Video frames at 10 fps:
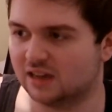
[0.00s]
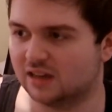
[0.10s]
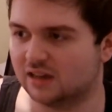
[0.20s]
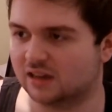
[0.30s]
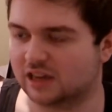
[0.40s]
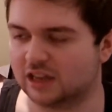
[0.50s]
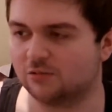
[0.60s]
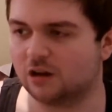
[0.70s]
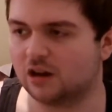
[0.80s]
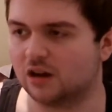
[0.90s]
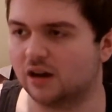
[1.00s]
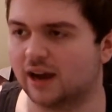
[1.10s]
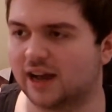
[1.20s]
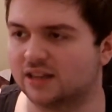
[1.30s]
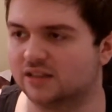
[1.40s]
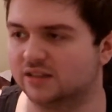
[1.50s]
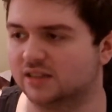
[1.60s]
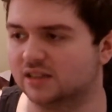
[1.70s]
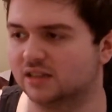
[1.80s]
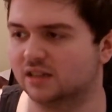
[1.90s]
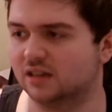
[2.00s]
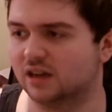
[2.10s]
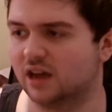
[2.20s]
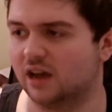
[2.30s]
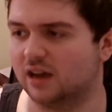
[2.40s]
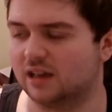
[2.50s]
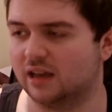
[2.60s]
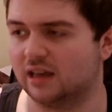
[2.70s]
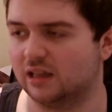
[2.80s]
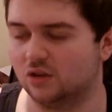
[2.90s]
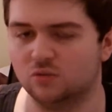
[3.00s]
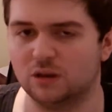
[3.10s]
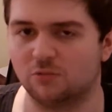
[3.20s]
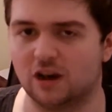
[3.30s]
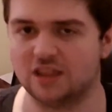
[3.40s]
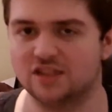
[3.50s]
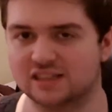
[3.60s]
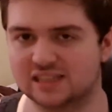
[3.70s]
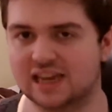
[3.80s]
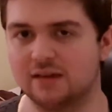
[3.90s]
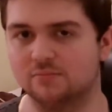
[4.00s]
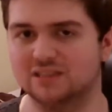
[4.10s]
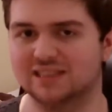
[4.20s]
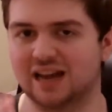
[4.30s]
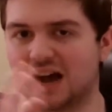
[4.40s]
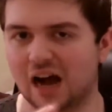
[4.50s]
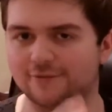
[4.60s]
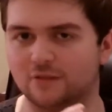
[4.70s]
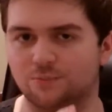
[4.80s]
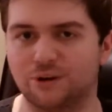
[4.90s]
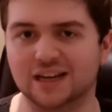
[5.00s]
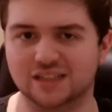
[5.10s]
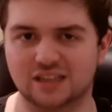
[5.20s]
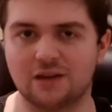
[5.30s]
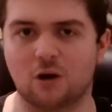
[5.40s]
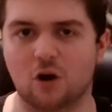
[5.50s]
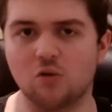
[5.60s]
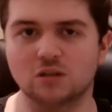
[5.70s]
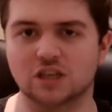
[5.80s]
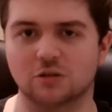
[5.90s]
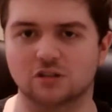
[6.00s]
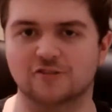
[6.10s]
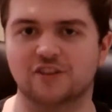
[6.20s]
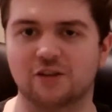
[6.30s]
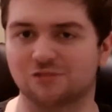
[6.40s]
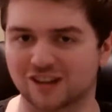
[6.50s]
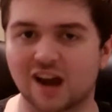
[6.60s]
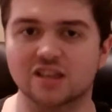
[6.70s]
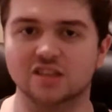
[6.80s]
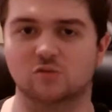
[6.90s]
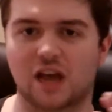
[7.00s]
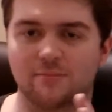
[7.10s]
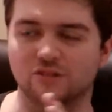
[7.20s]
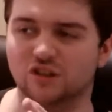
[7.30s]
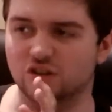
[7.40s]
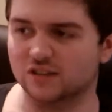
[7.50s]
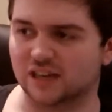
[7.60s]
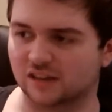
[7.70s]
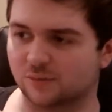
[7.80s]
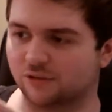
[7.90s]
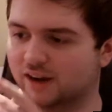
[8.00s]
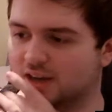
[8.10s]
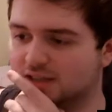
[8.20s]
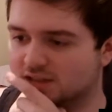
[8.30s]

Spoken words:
Killua and... Illumi were in the same half of the brackets. They were always going to fight regardless of what happened on the other side of the bracket.